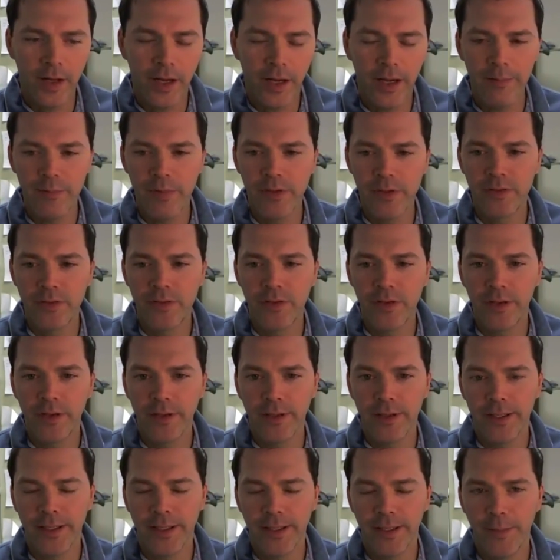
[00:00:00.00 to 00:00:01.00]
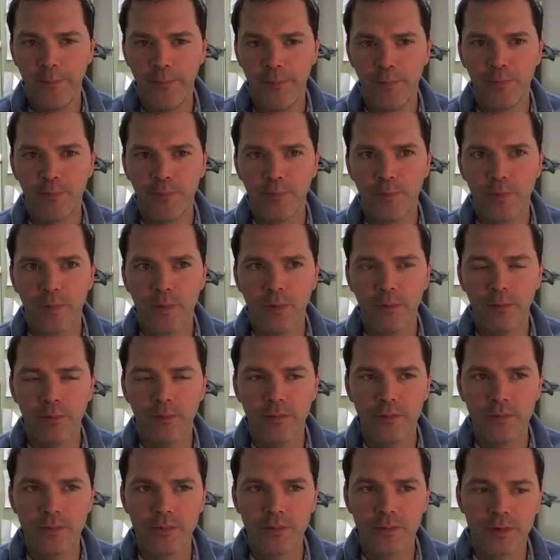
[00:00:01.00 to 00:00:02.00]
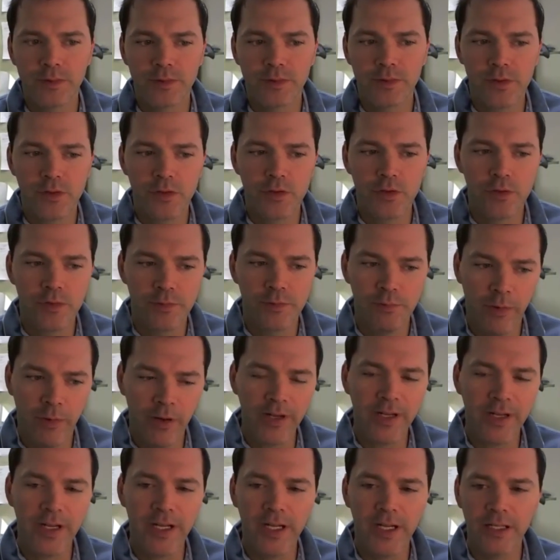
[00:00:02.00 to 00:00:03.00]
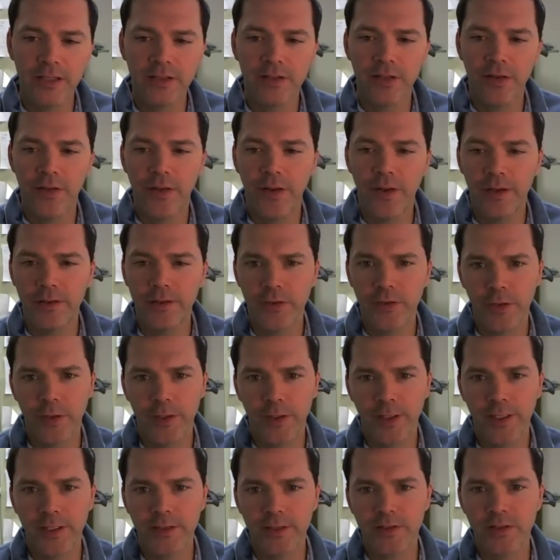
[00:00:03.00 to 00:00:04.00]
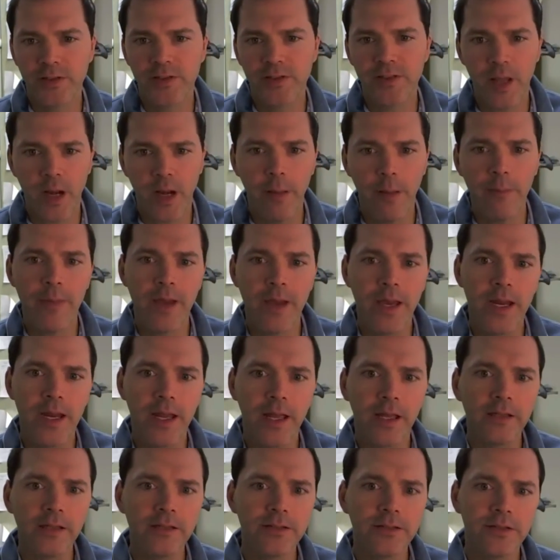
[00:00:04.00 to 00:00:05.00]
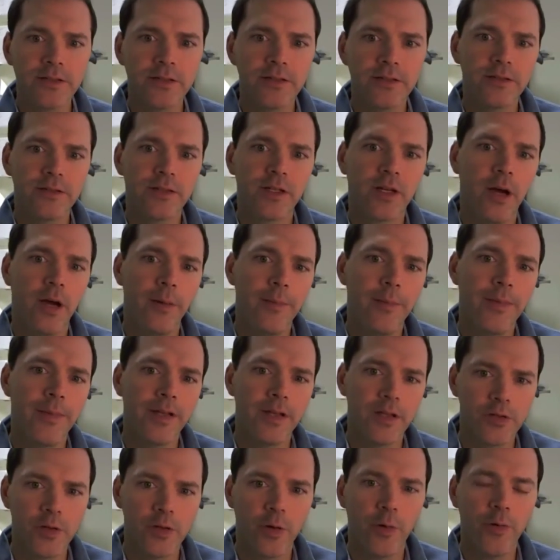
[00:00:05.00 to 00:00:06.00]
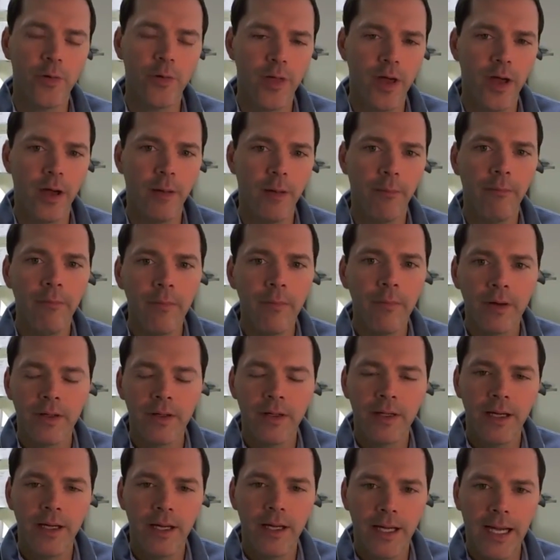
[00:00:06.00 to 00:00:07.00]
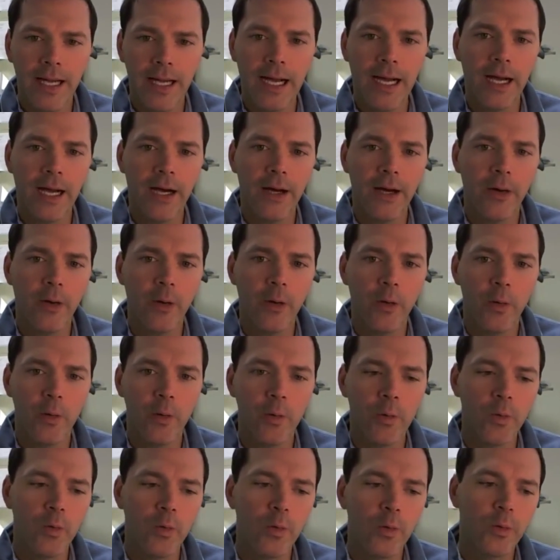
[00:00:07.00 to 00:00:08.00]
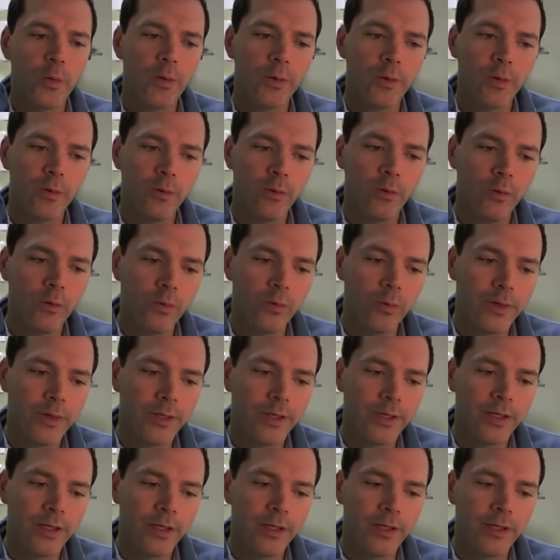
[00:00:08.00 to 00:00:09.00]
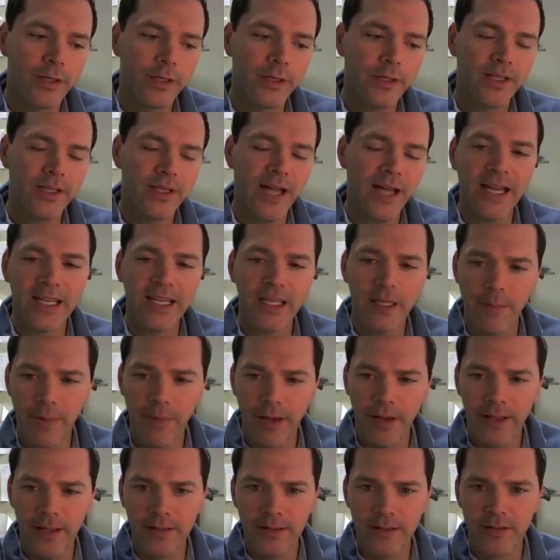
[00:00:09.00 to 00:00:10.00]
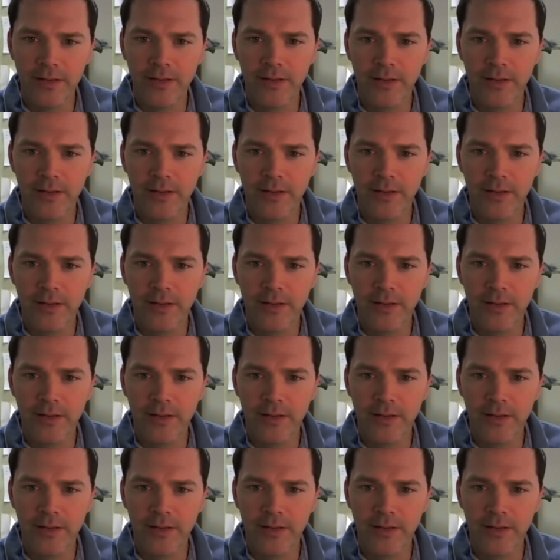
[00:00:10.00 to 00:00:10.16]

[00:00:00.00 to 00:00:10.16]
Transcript: I've been um, marketing to the attorneys to set up meetings to come in and show them how we document.